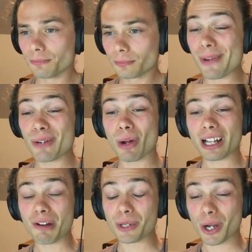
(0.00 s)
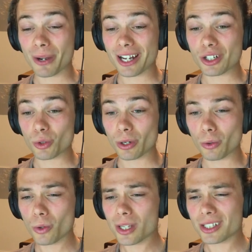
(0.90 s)
Meanwhile, I will go ahead and join
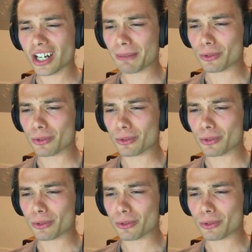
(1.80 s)
all these dark